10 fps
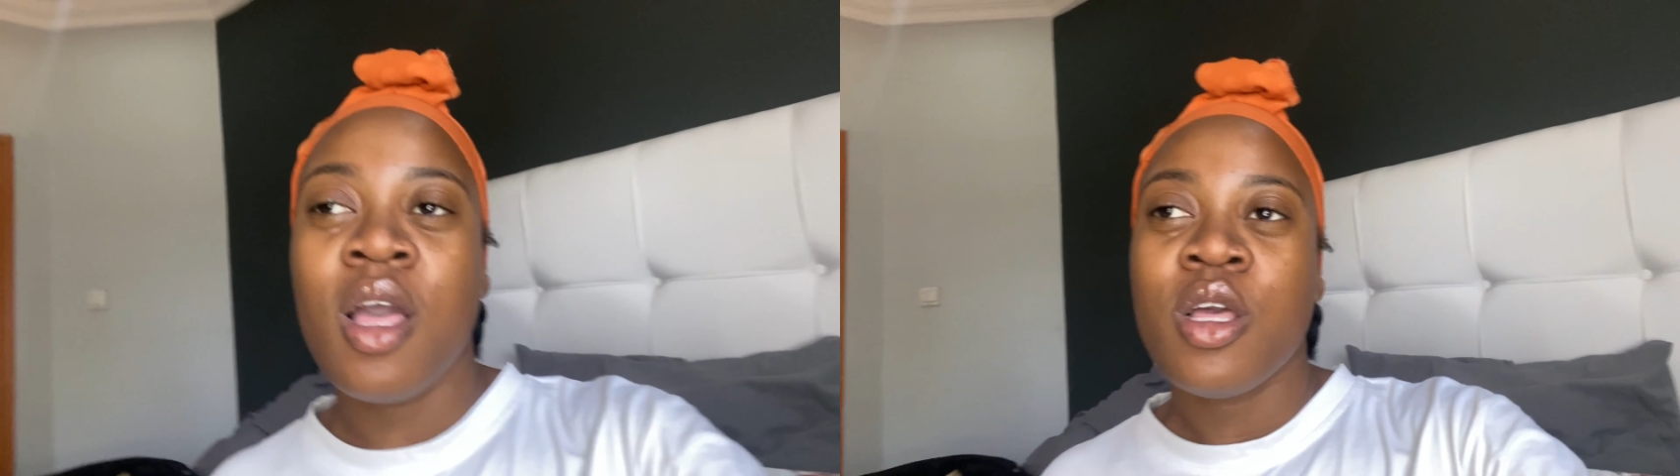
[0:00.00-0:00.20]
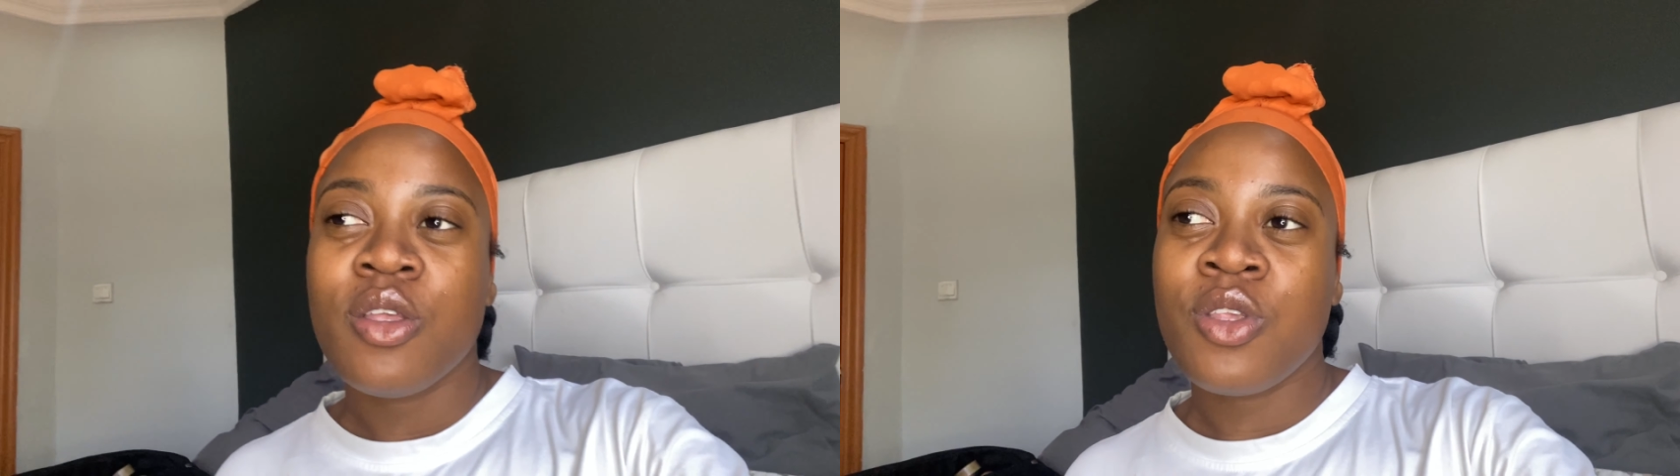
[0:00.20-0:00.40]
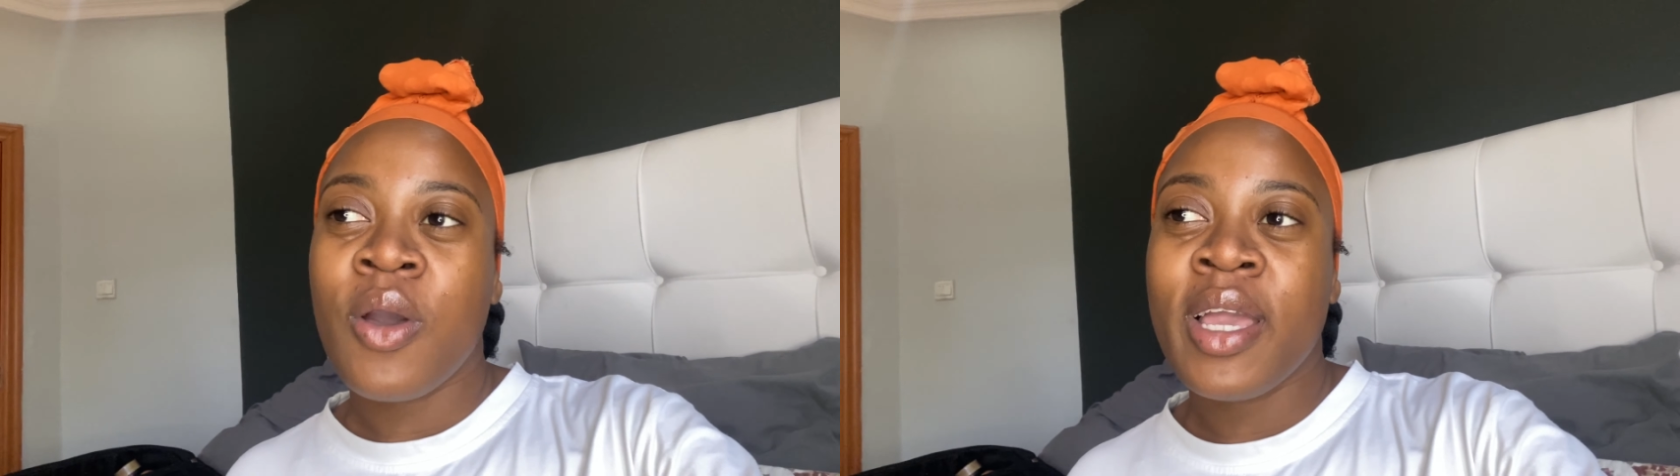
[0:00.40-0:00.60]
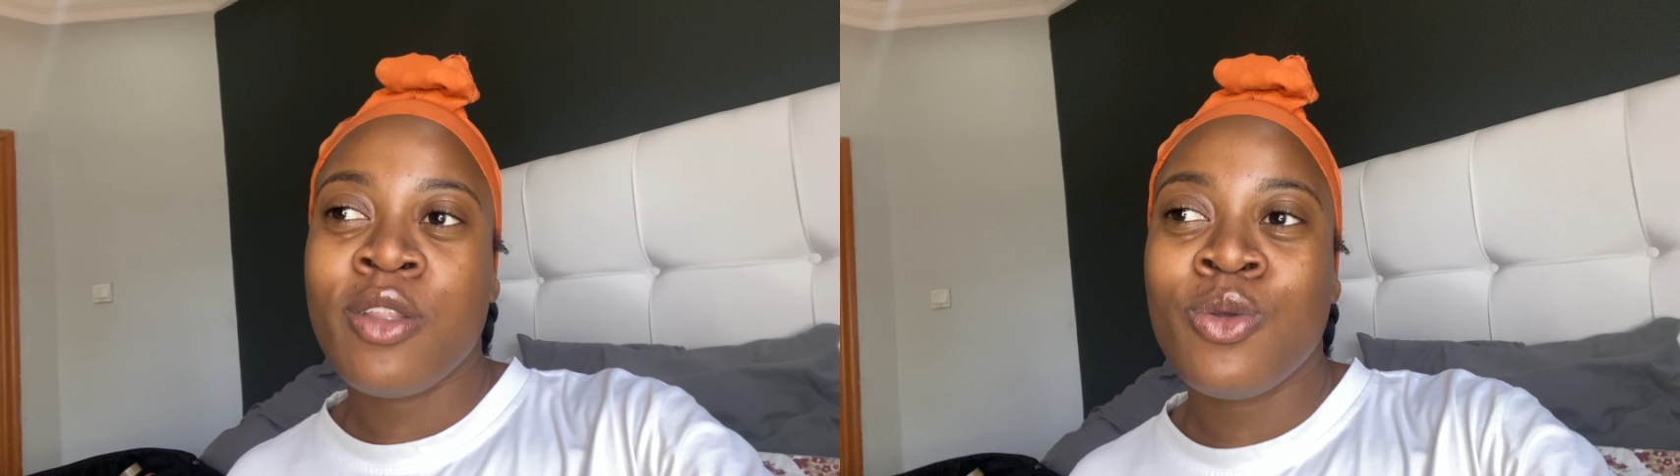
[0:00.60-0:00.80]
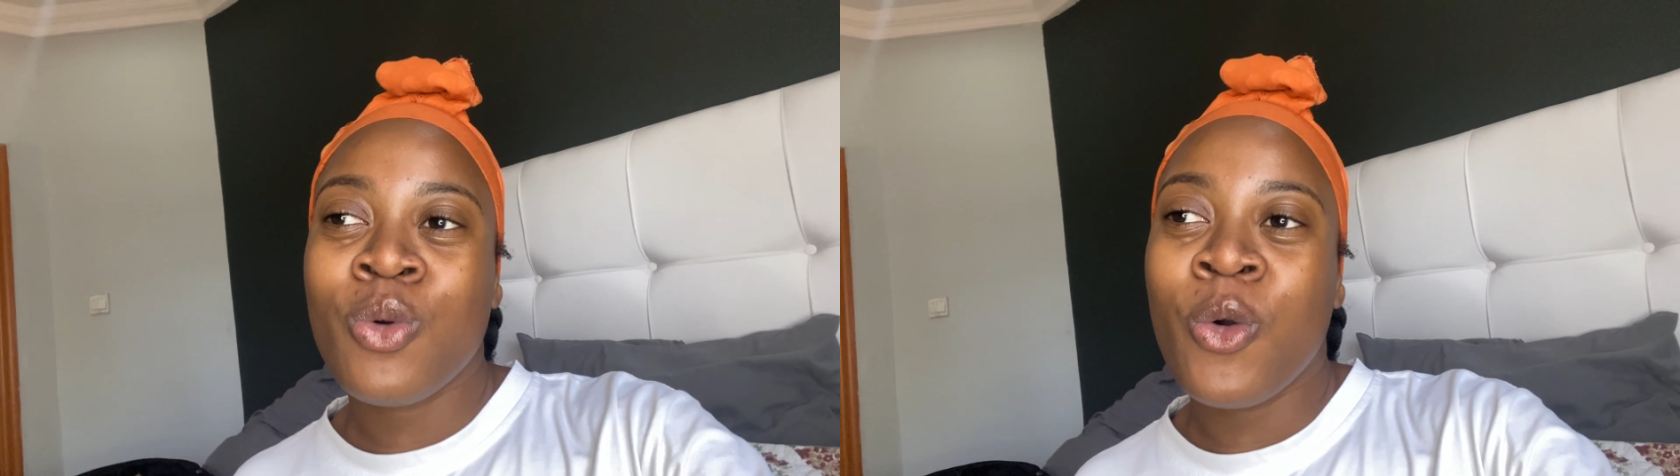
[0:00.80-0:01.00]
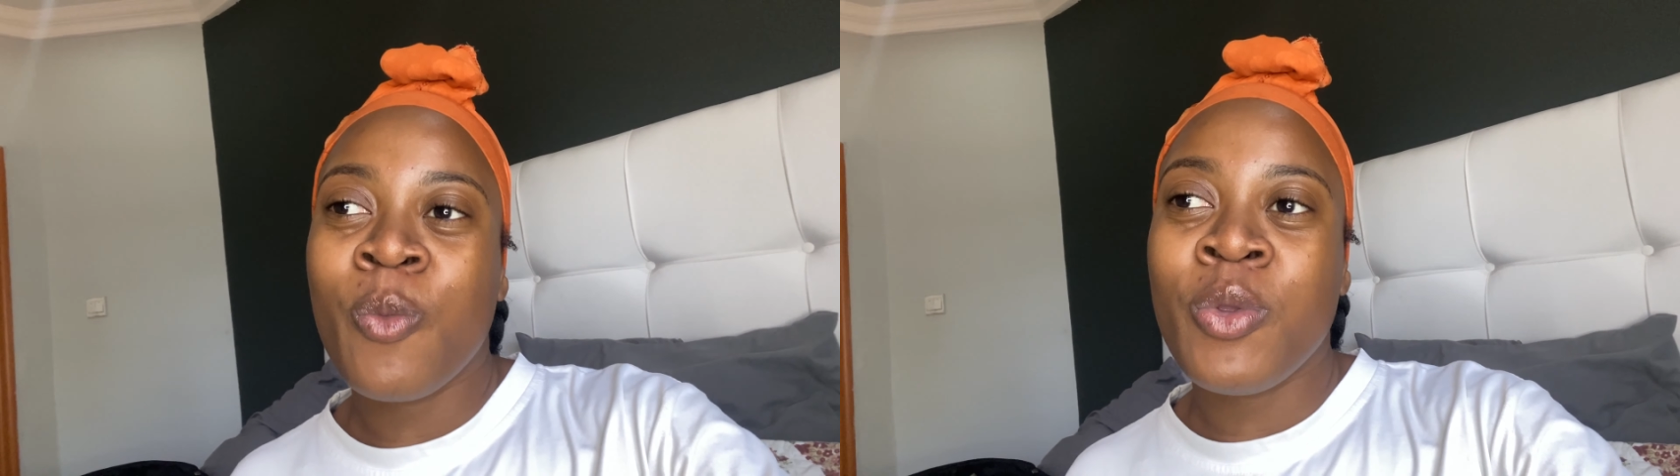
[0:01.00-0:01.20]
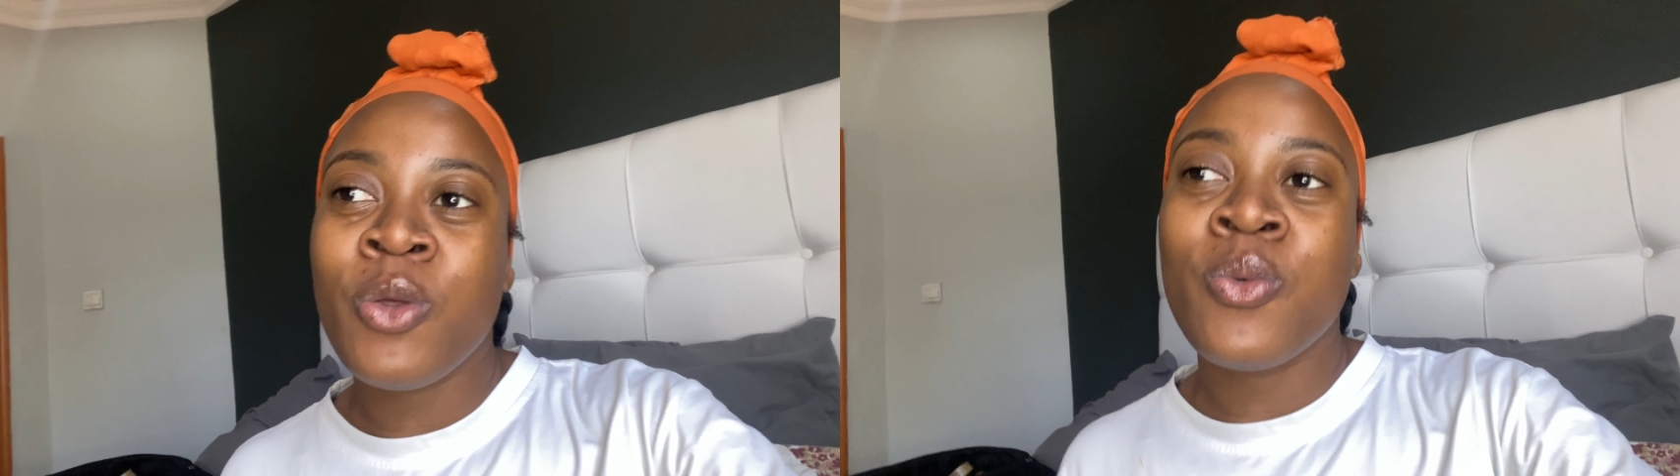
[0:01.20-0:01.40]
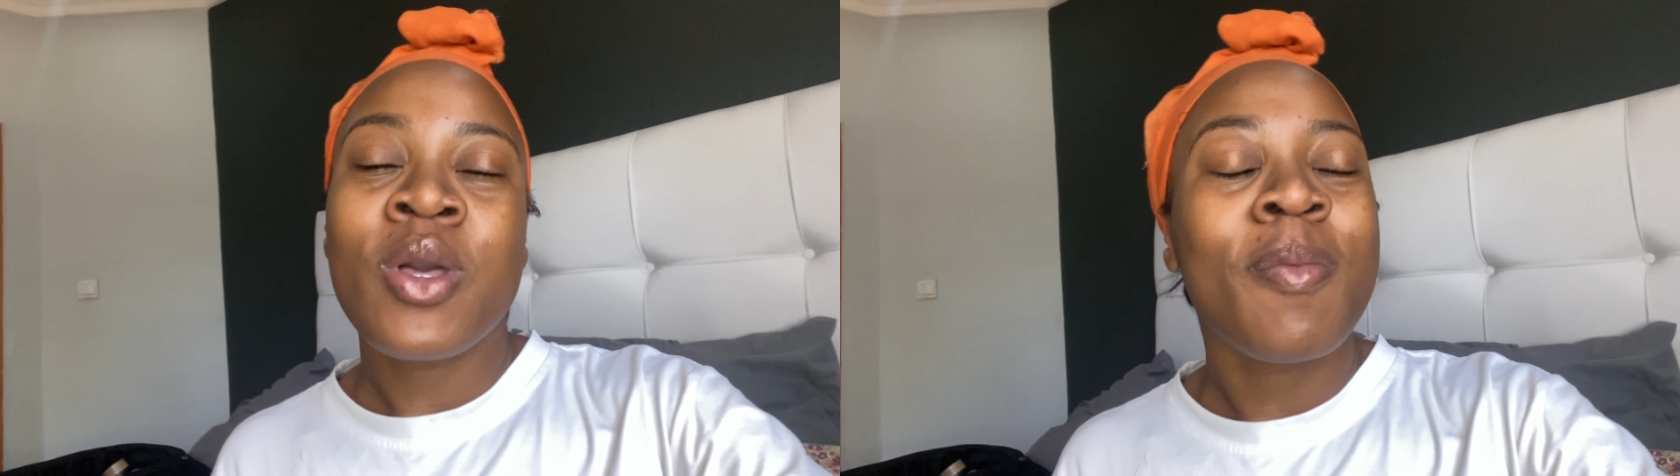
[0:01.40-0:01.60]
so i do hope
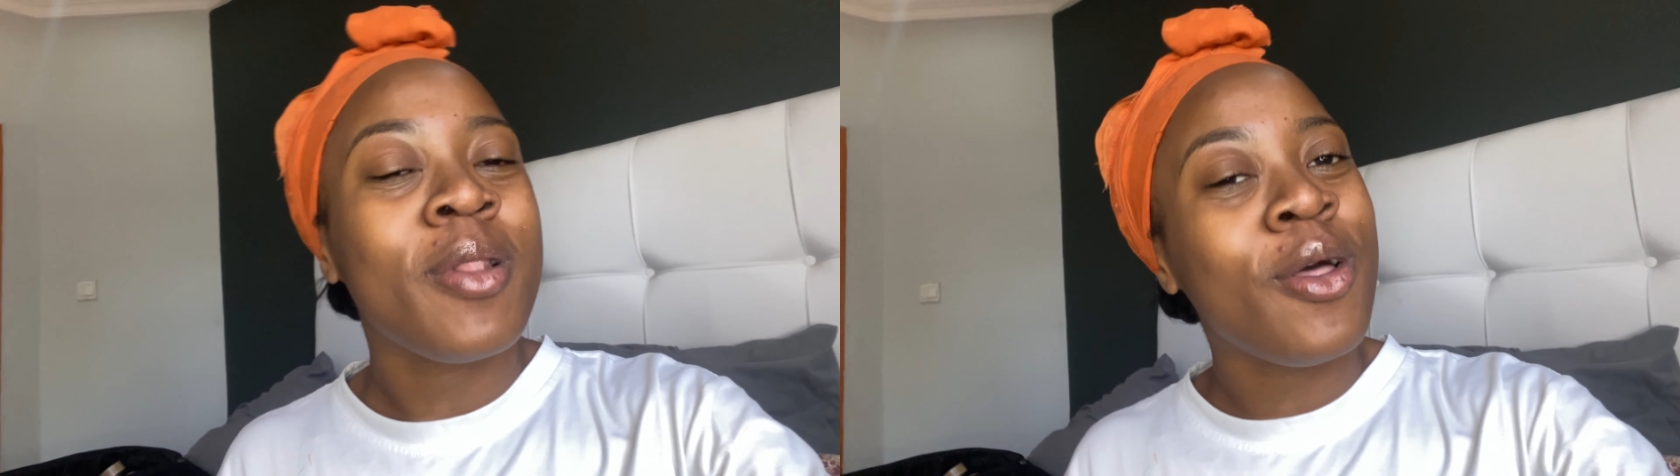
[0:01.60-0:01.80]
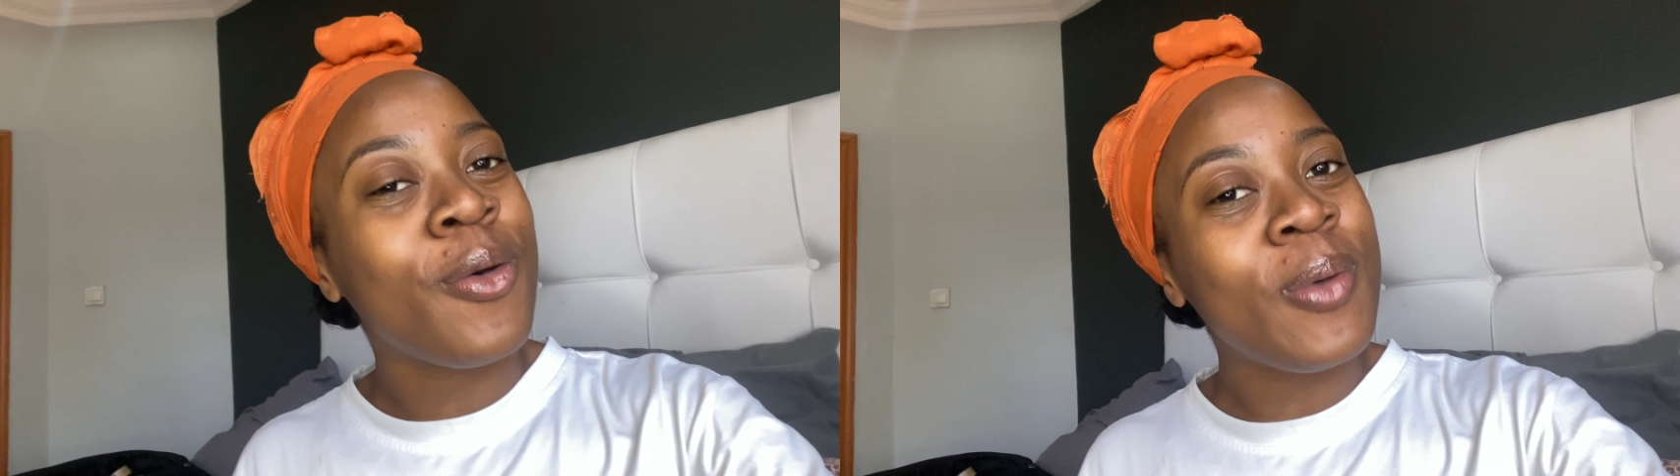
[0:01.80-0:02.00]
you come along